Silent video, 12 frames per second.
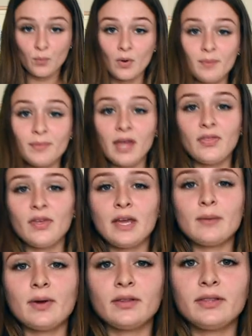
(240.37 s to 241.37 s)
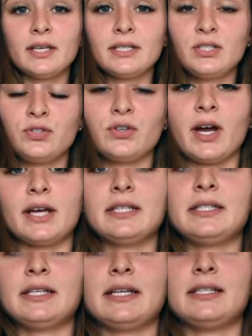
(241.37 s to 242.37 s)
one bad thing about this
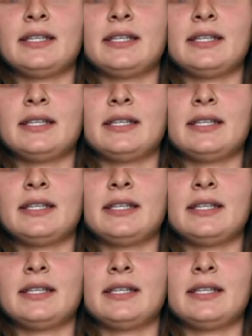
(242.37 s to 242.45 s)
dress is